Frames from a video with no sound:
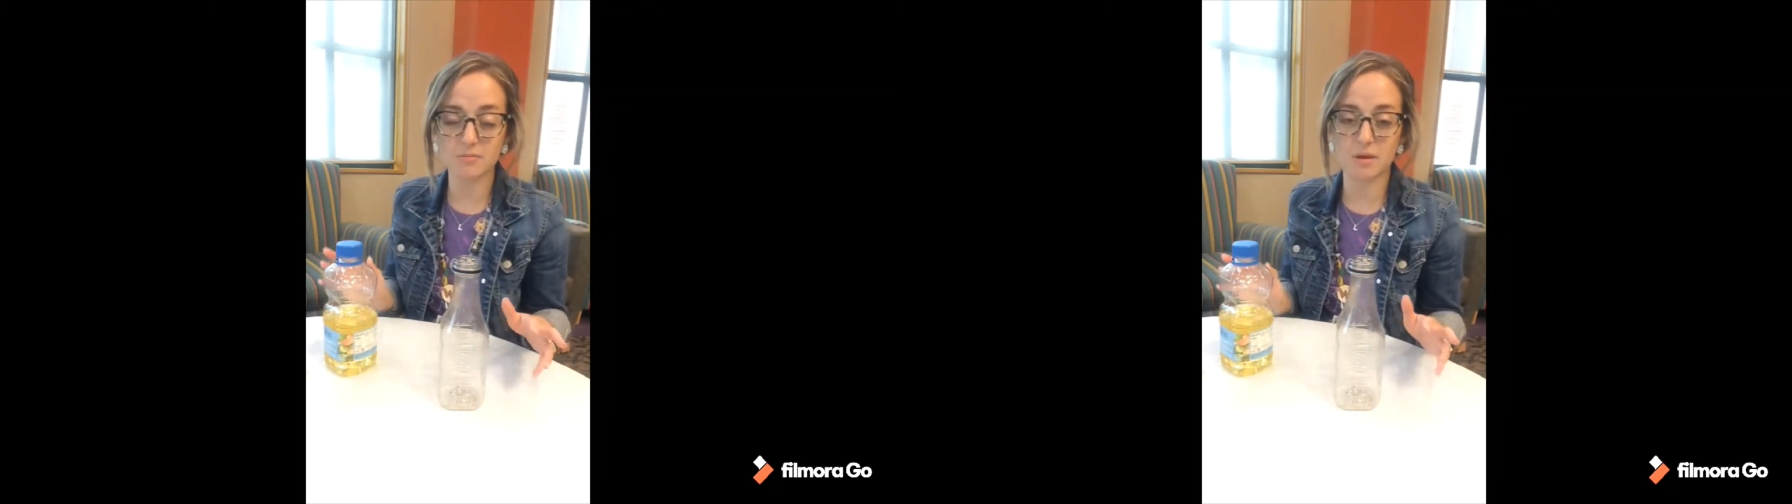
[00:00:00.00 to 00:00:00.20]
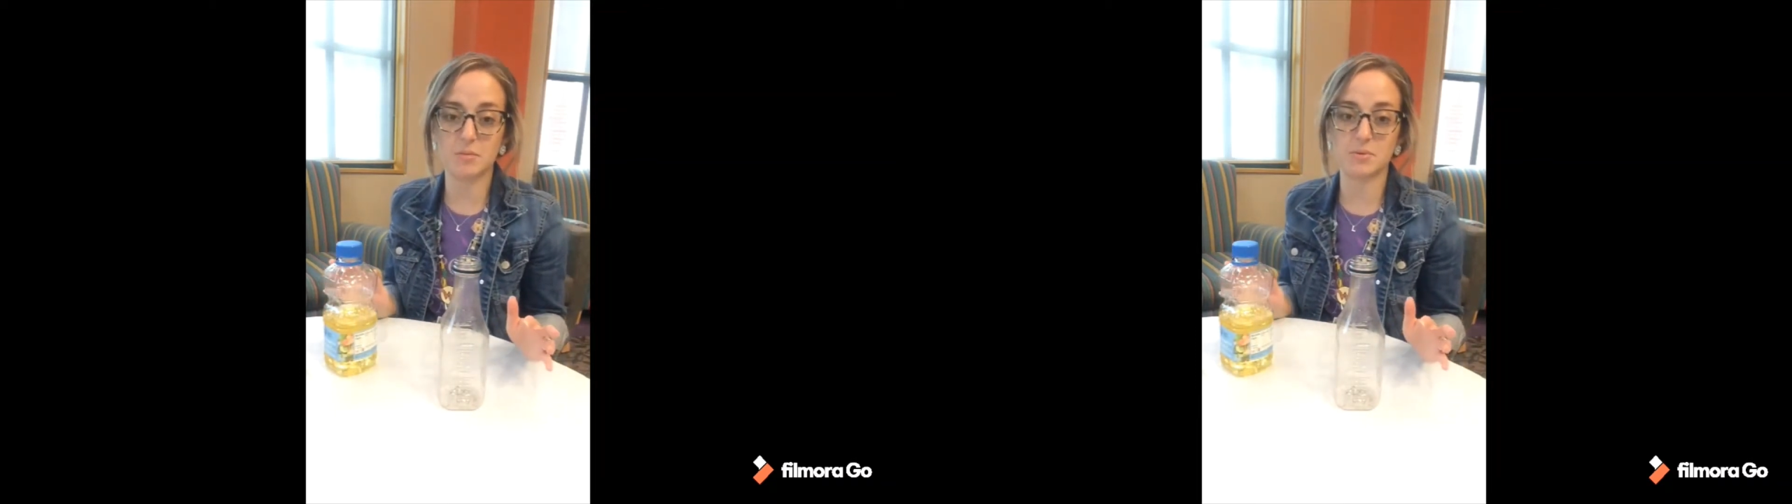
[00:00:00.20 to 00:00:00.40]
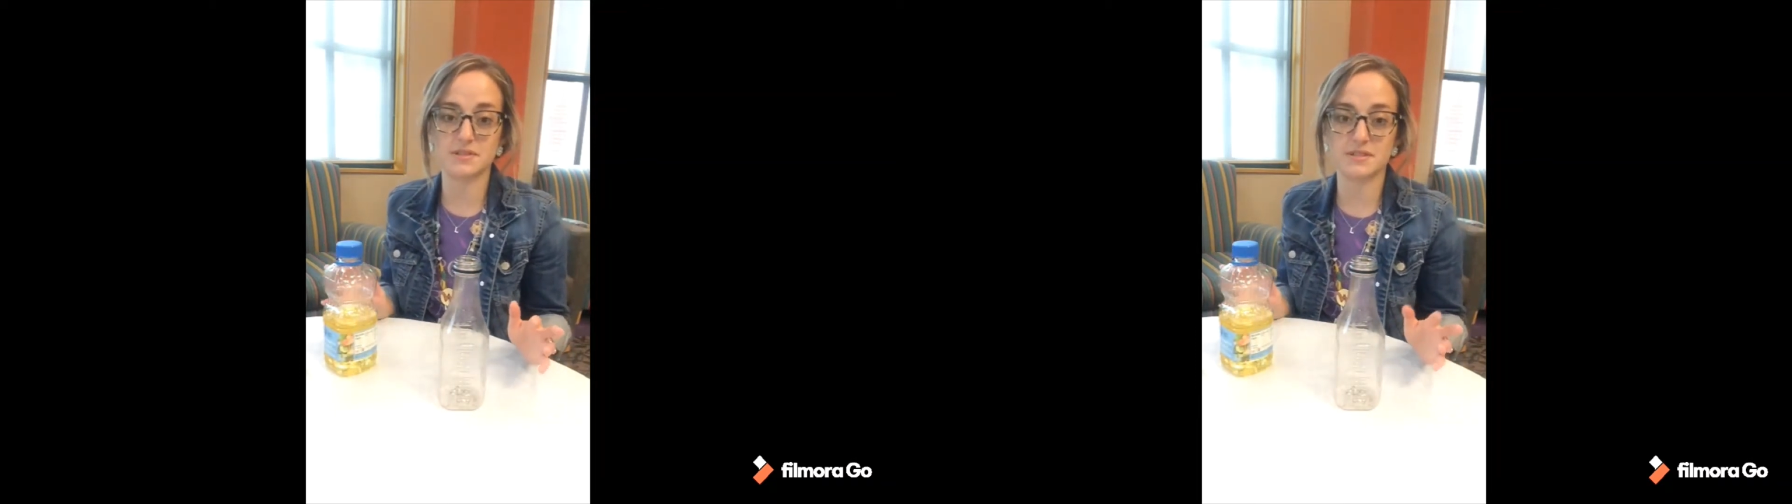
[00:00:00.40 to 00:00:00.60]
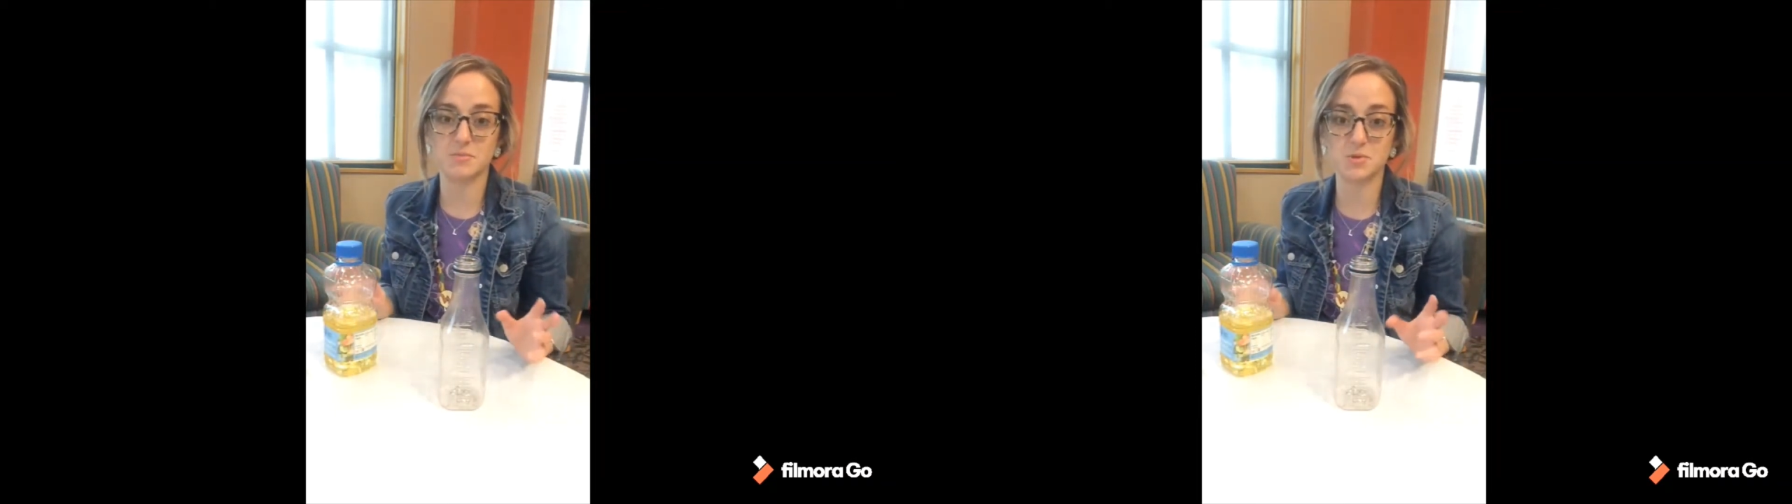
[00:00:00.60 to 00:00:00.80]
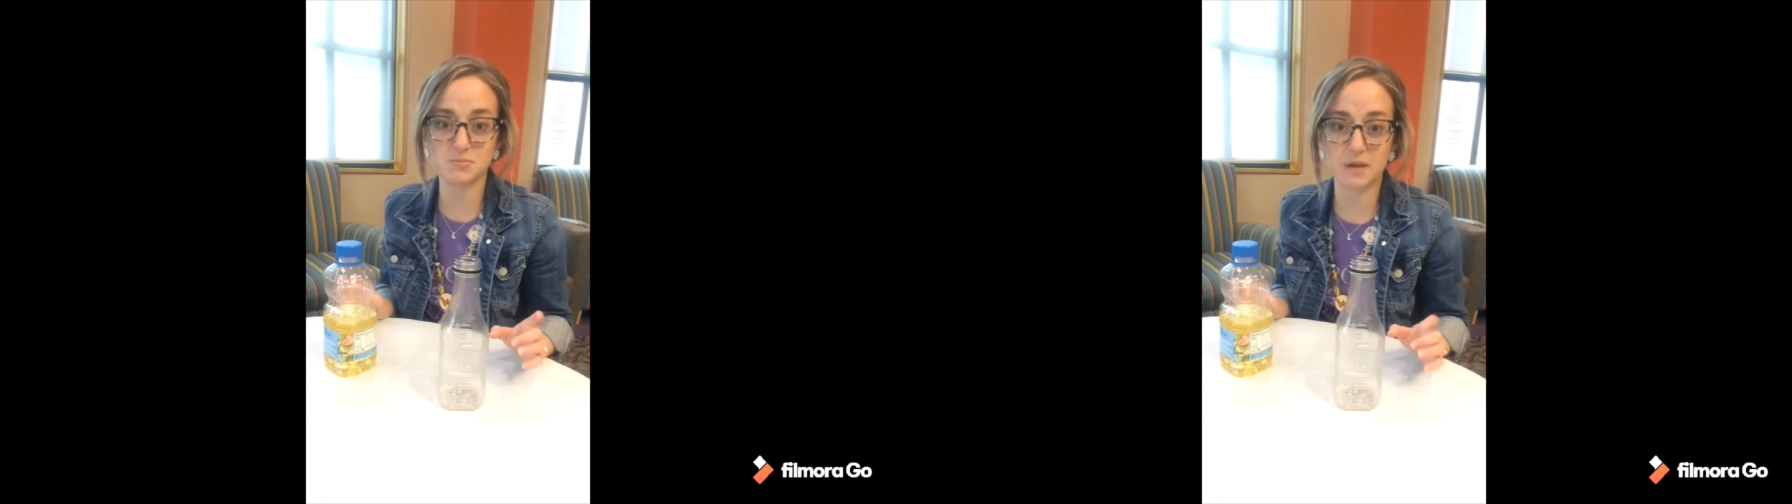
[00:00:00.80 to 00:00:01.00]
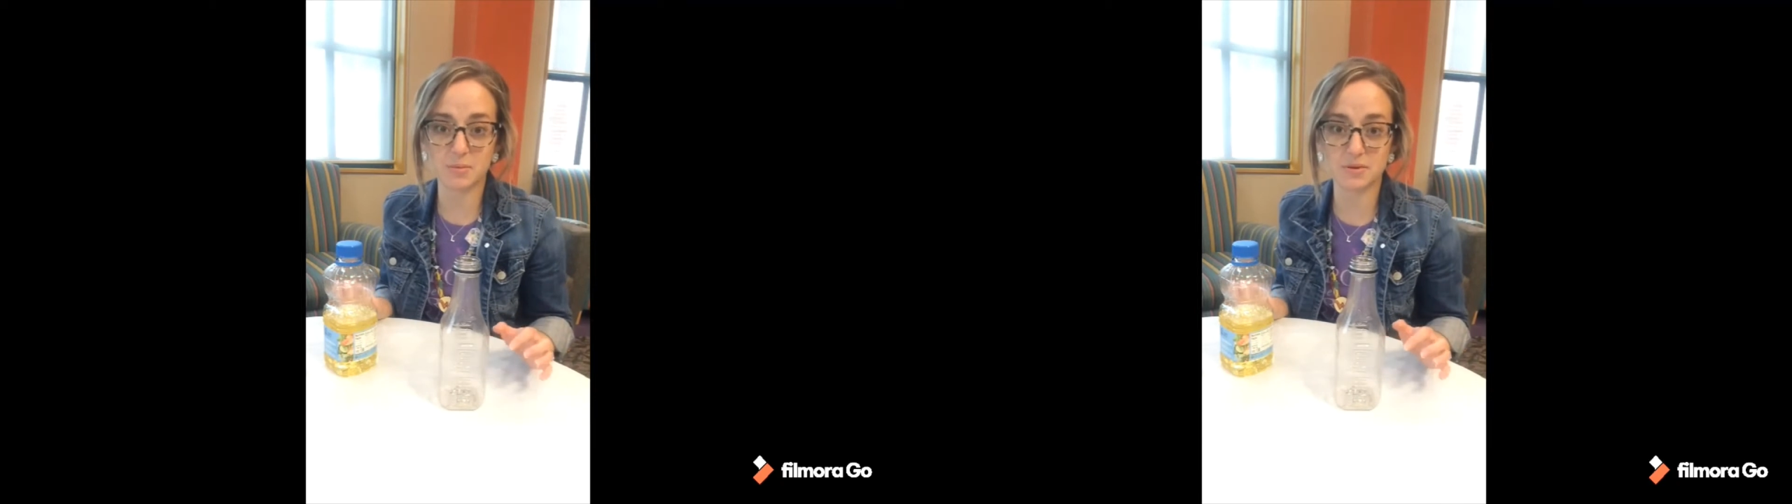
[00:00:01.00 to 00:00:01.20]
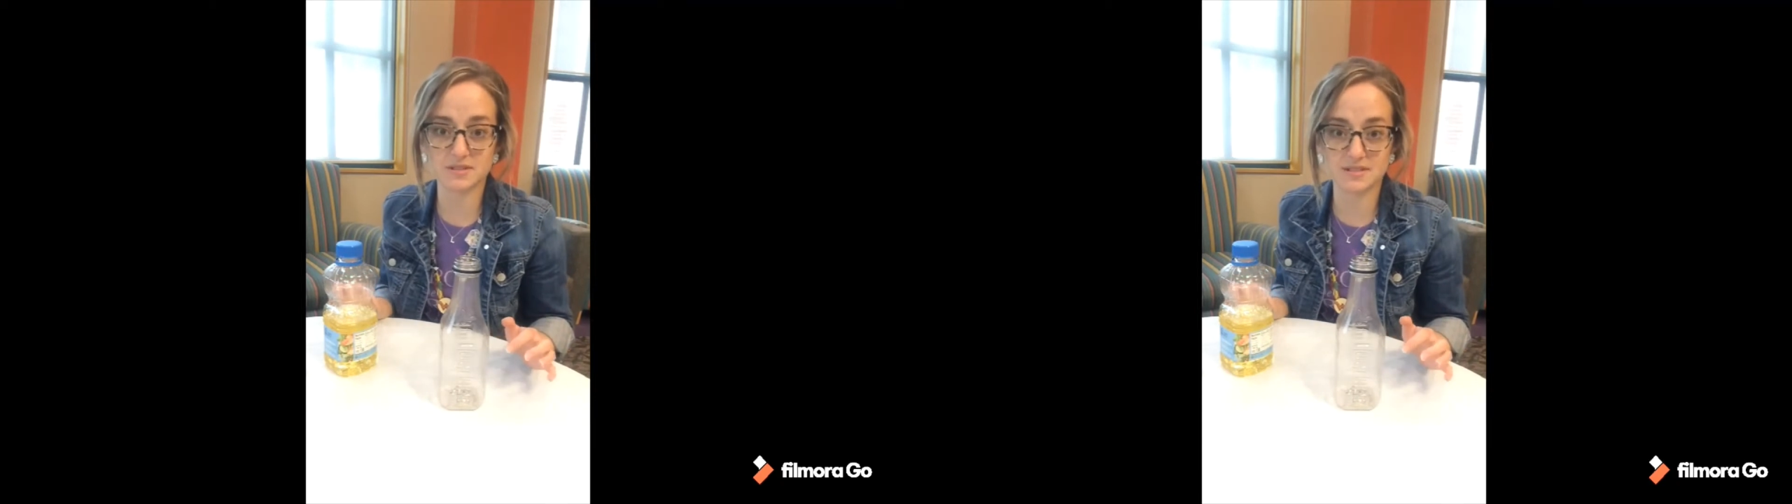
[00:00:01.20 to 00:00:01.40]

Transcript: maybe put some newspapers